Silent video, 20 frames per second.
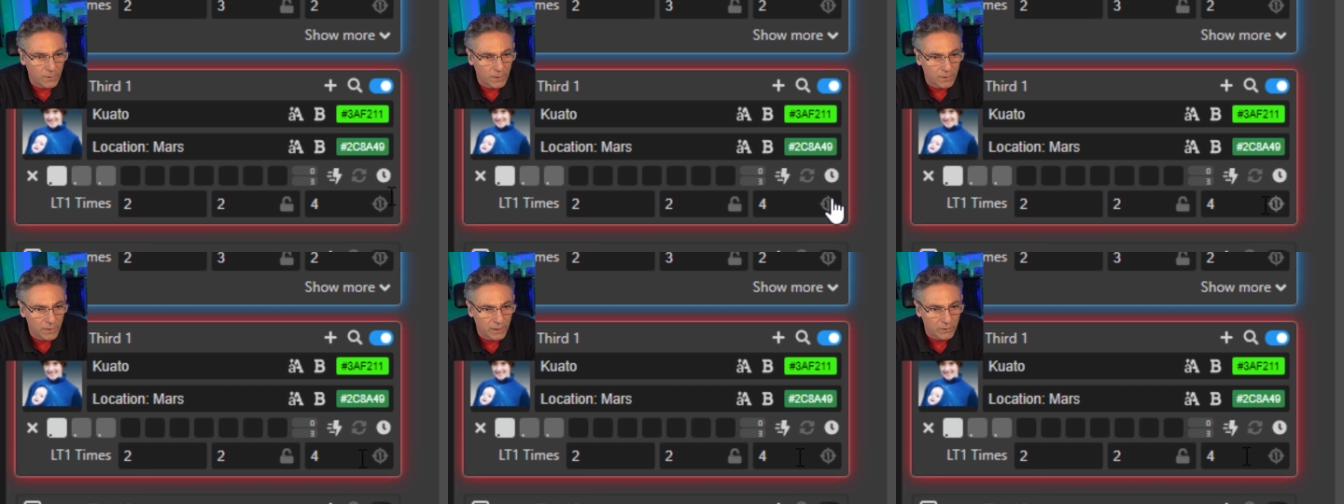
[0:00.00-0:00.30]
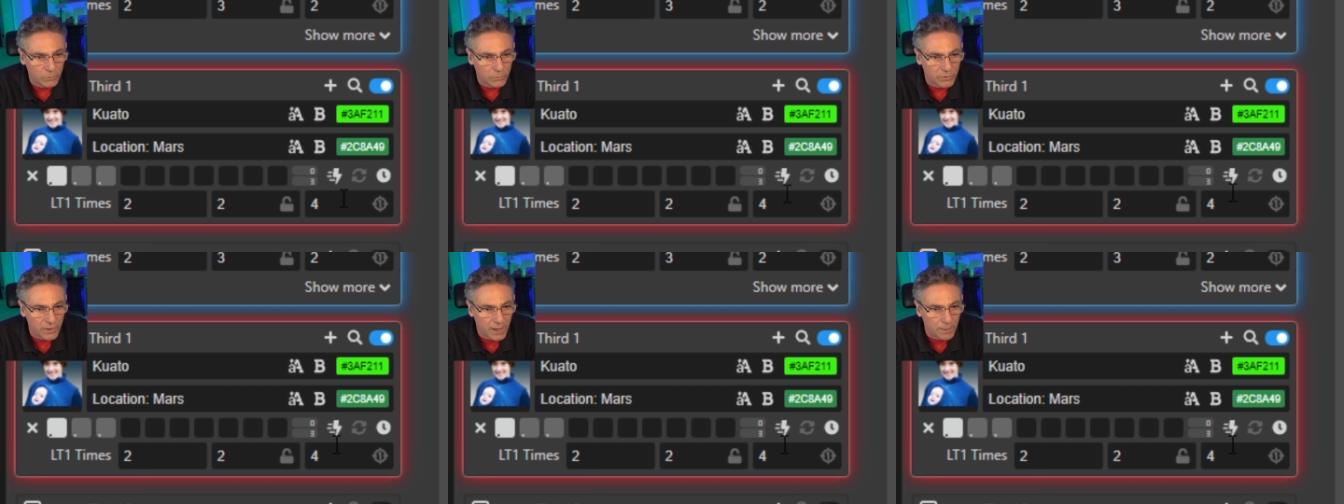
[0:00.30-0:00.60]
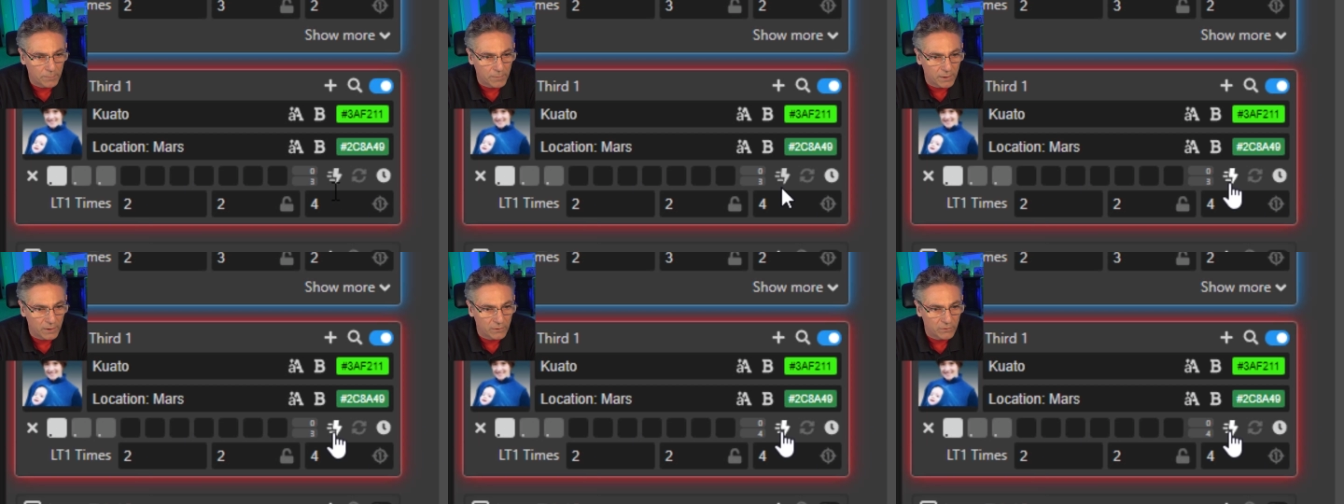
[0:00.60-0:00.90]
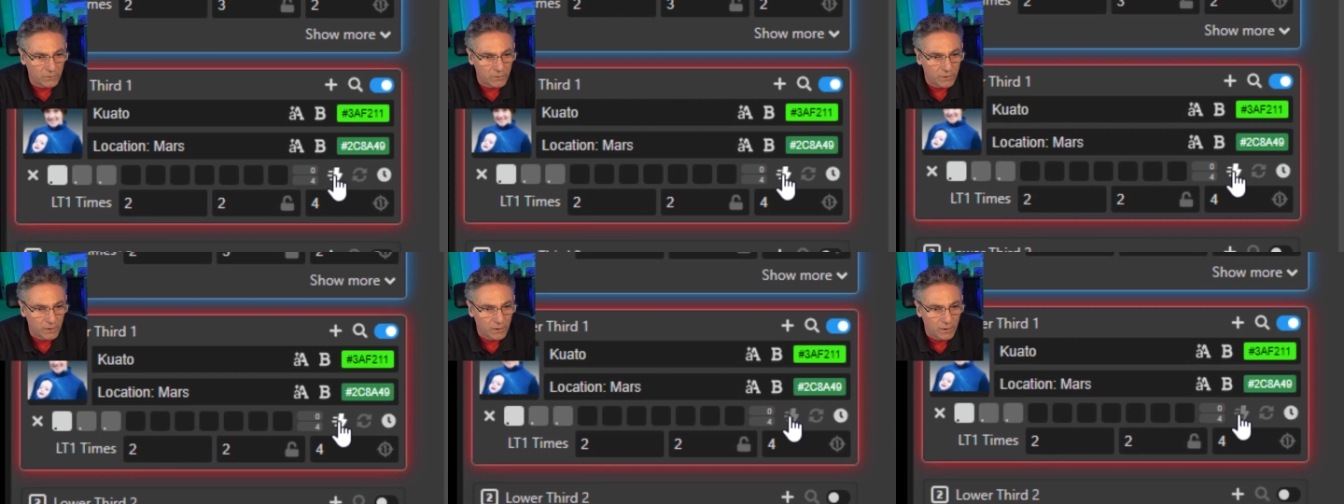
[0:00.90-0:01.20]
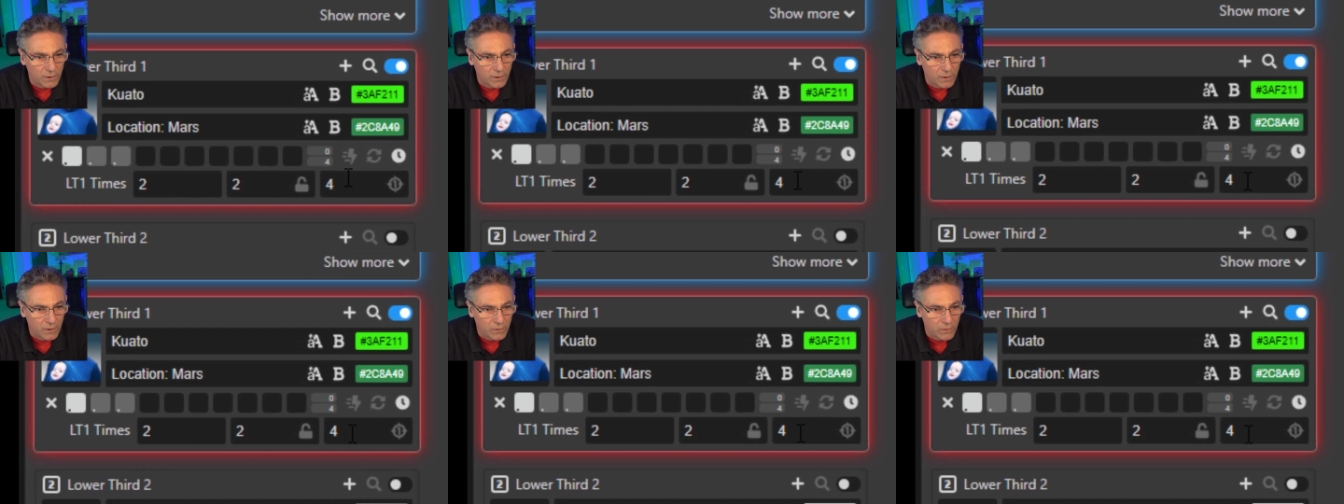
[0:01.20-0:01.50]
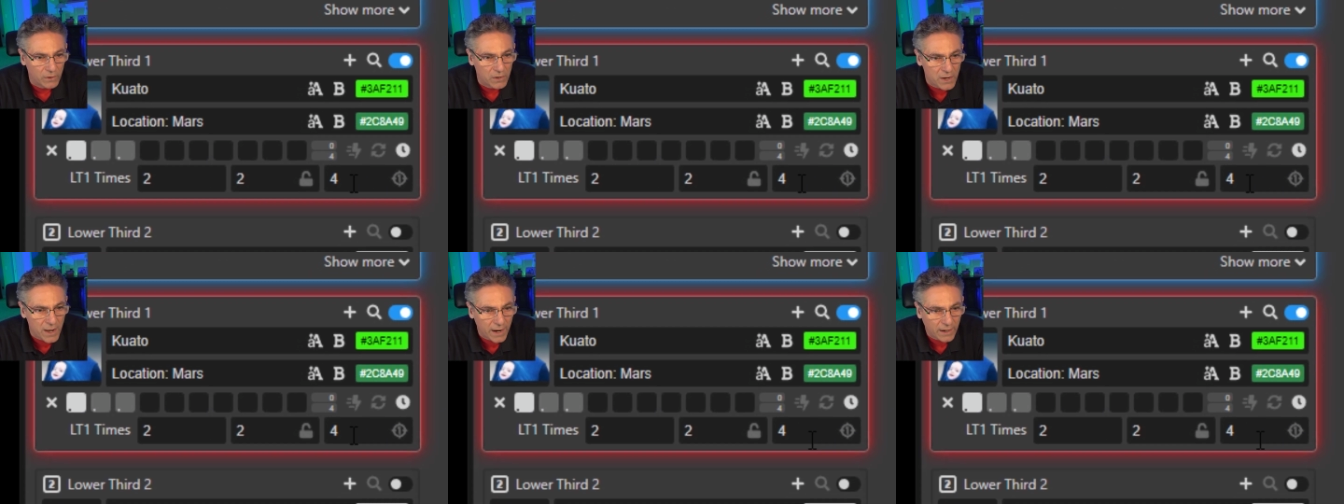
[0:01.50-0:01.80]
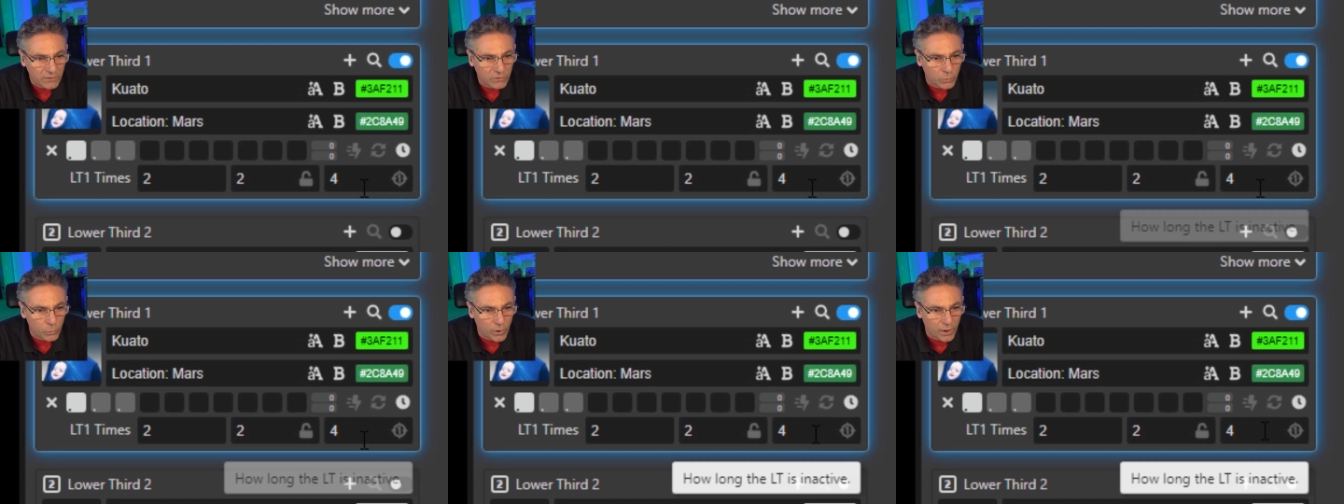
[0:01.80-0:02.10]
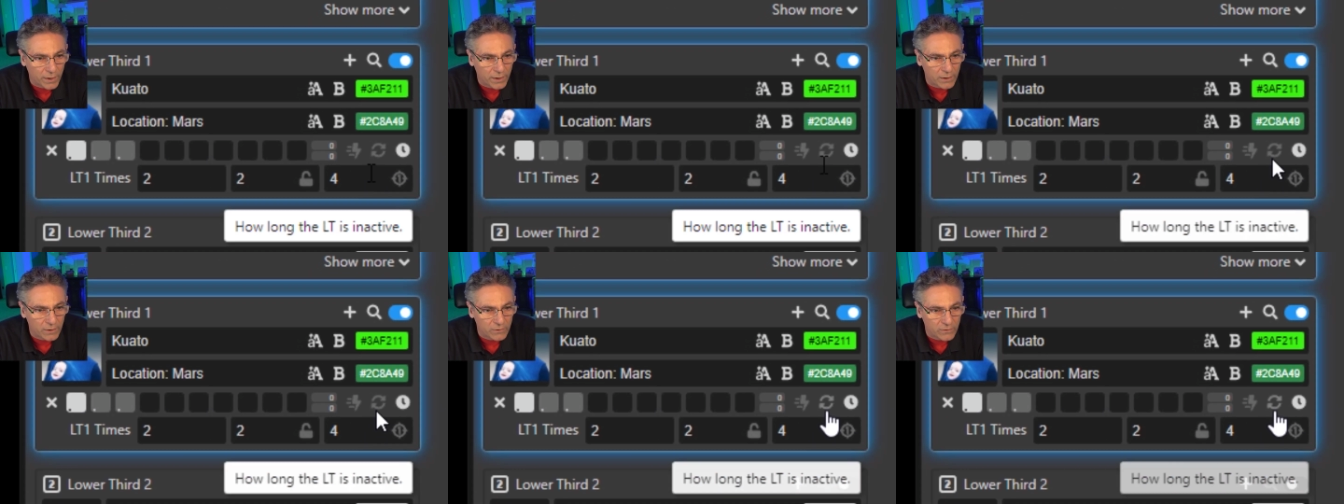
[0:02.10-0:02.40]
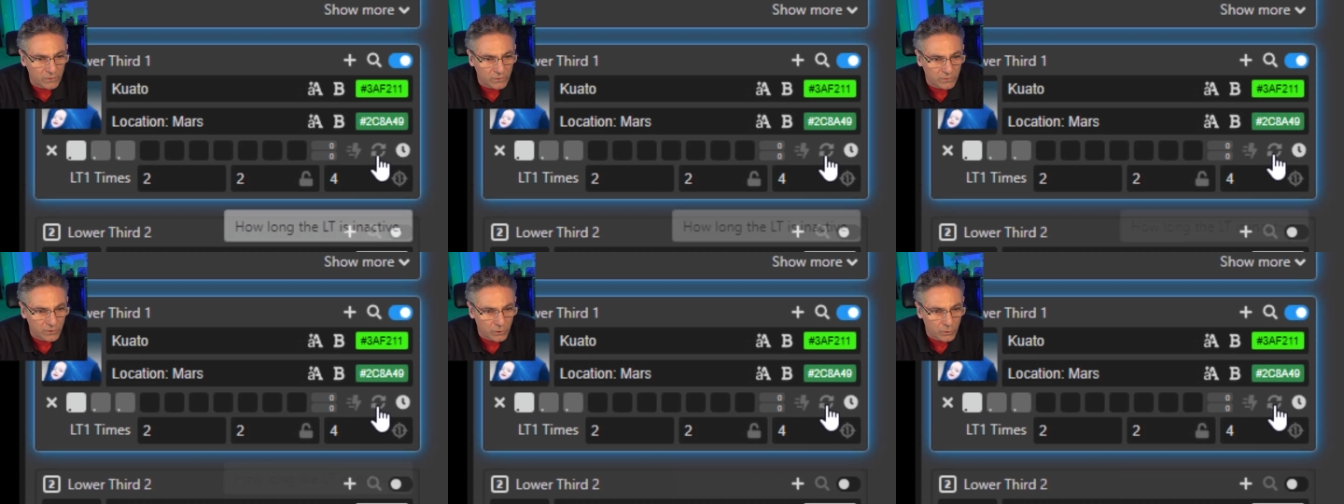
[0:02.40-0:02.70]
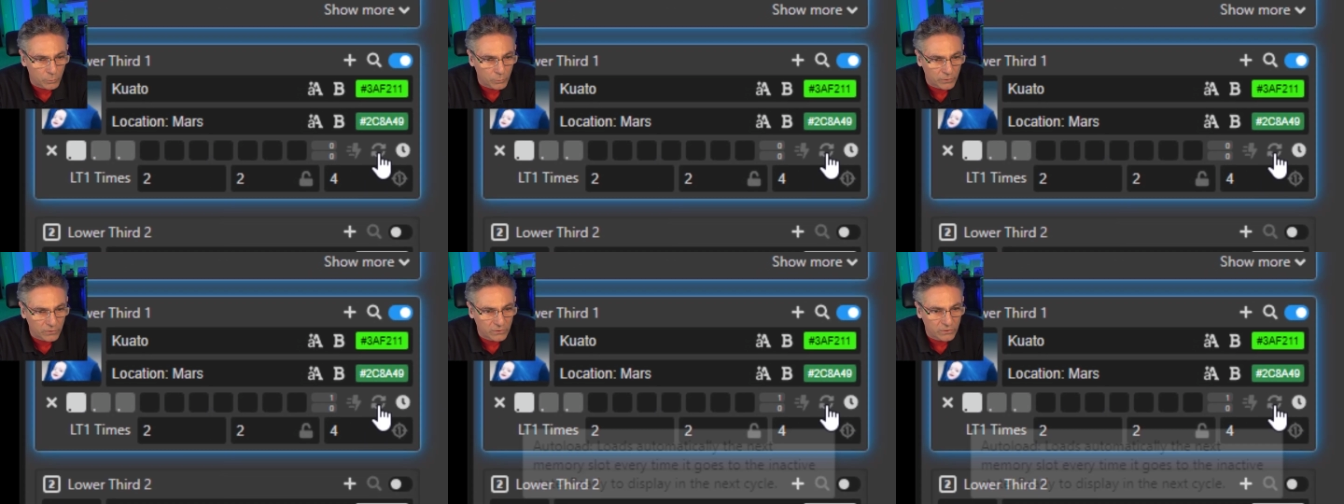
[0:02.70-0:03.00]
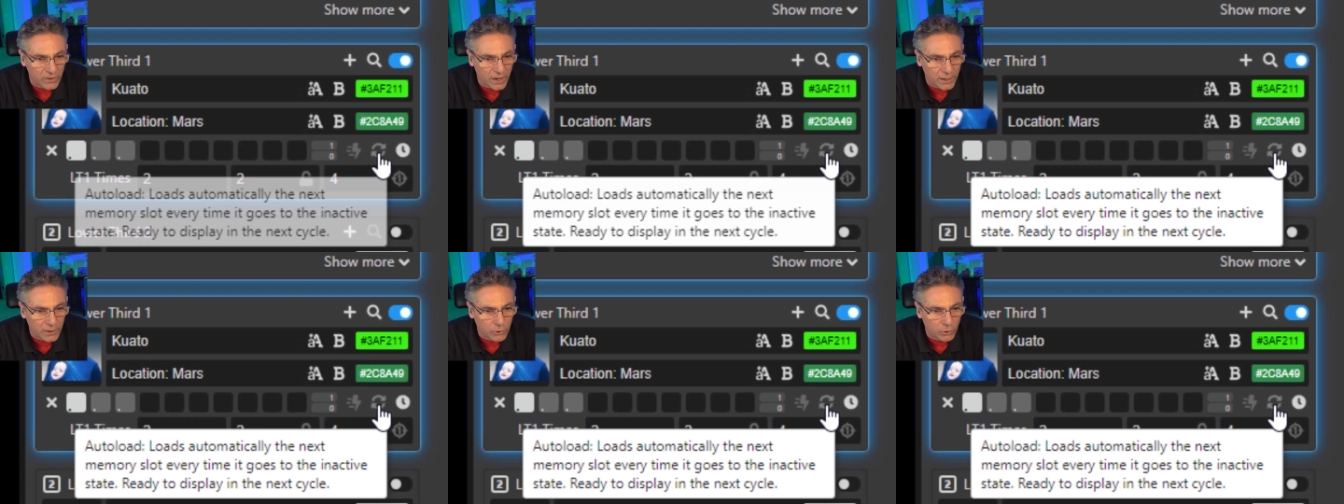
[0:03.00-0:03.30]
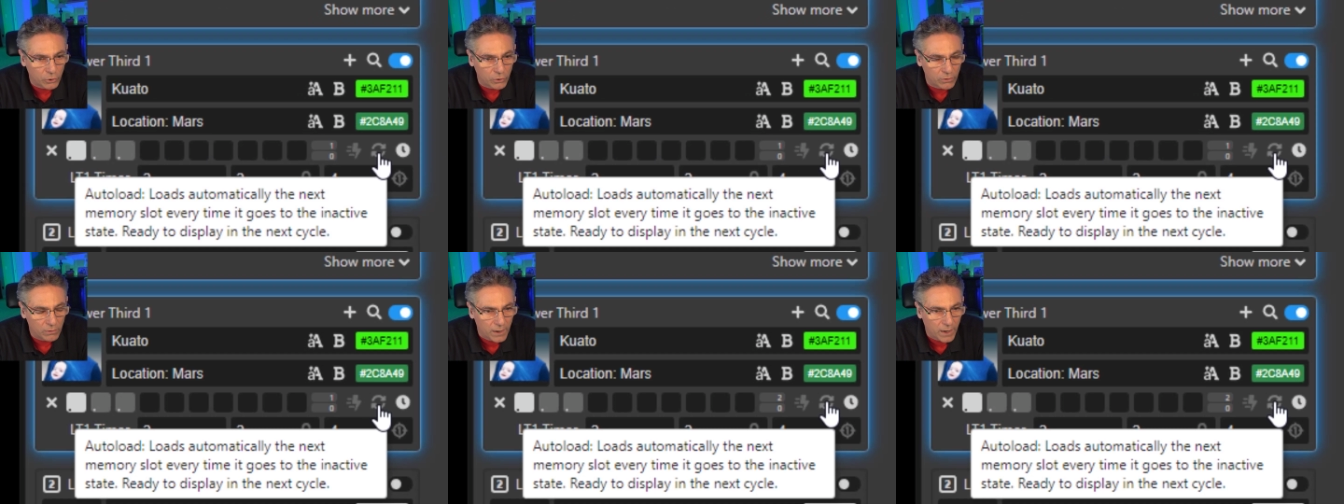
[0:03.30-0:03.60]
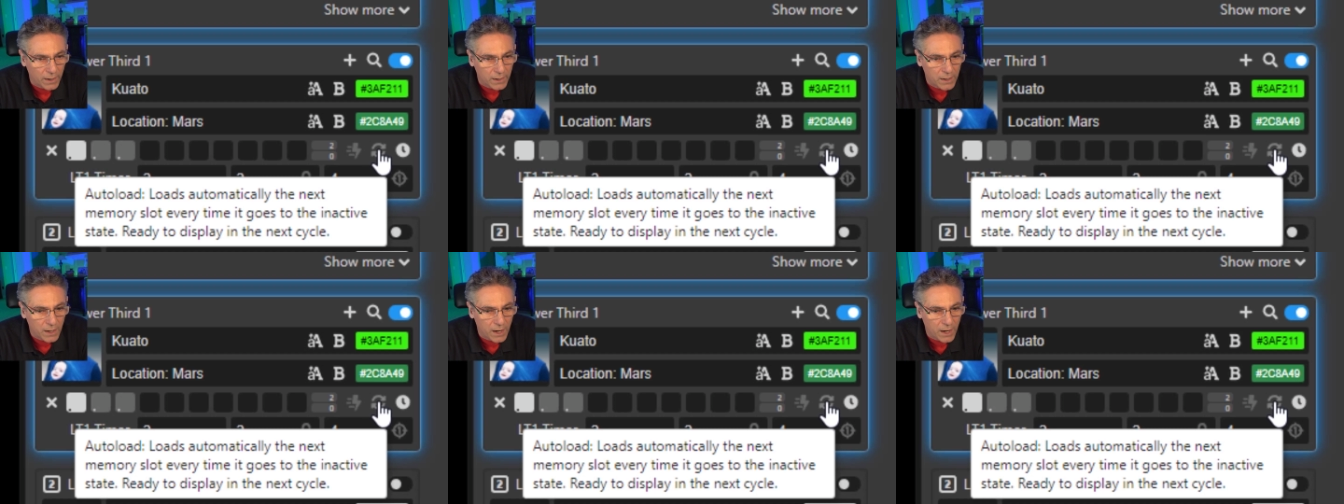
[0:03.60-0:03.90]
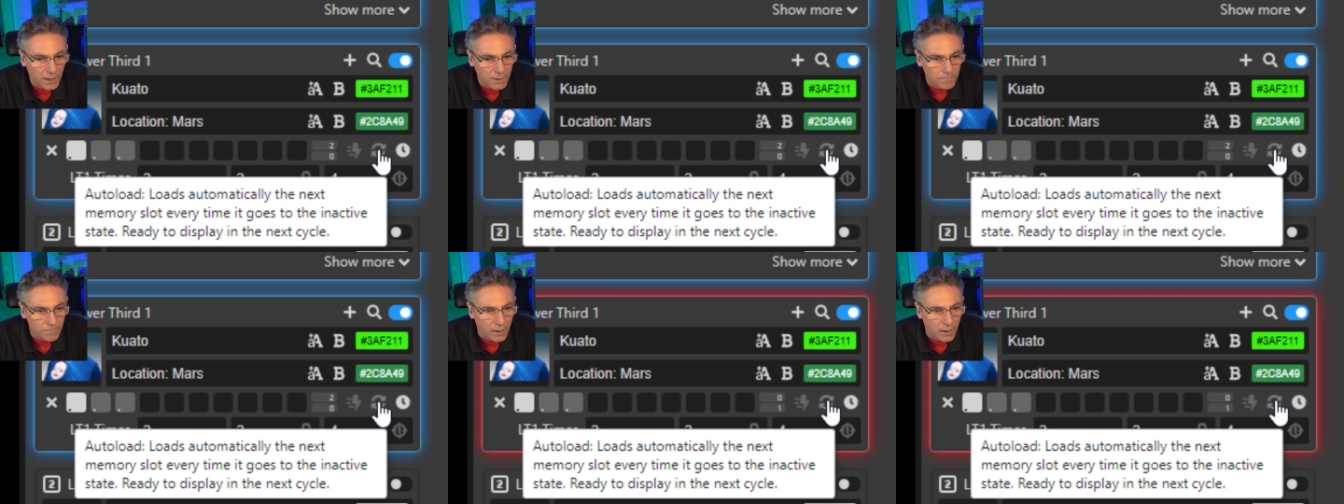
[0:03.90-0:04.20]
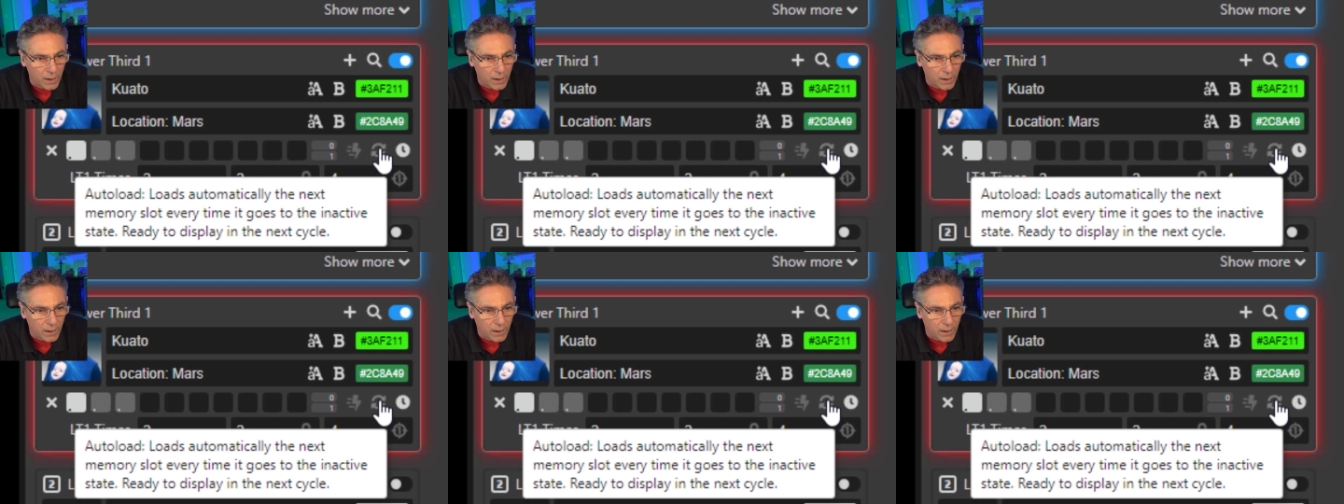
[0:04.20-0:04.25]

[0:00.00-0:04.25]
That's what that means. The next one is this little recycle icon.